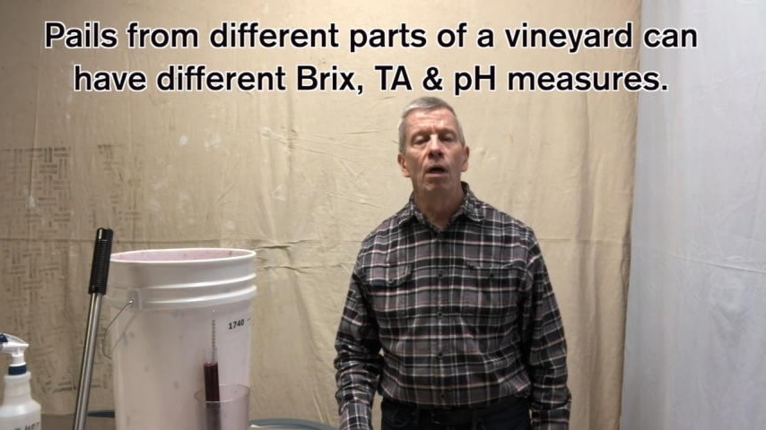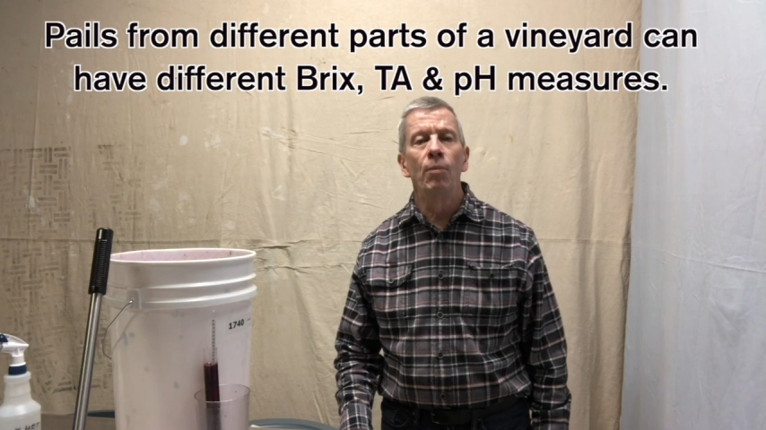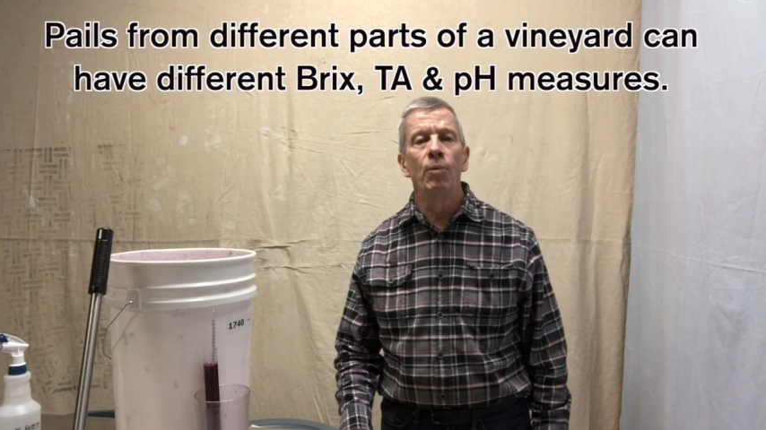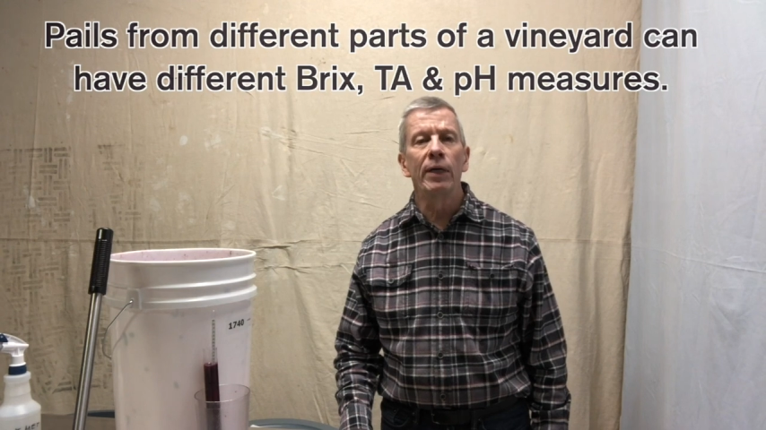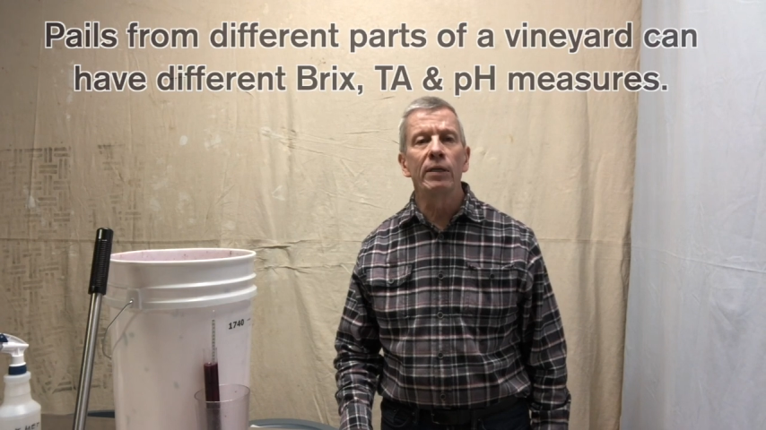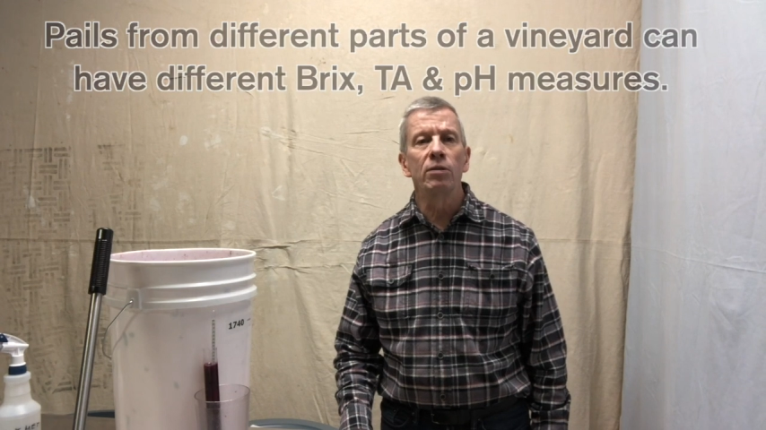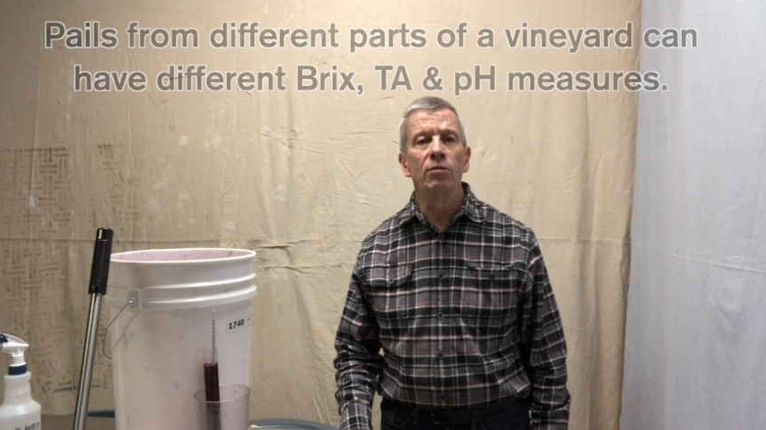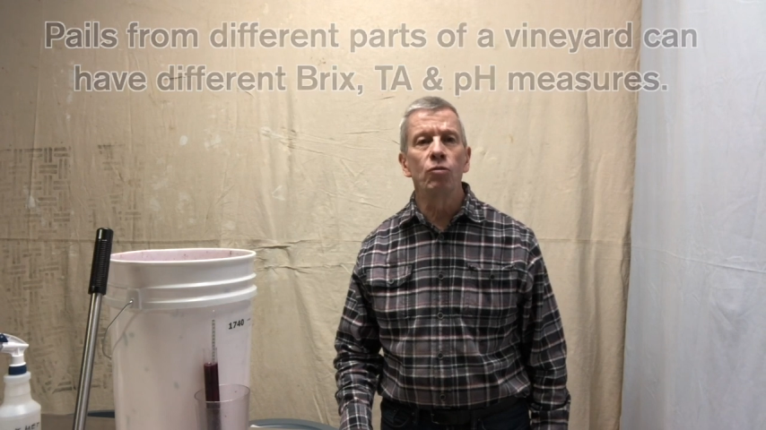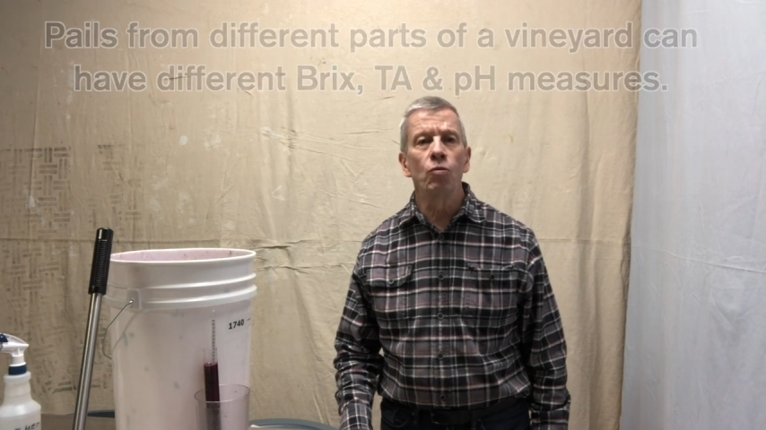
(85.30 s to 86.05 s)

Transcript: a Brix of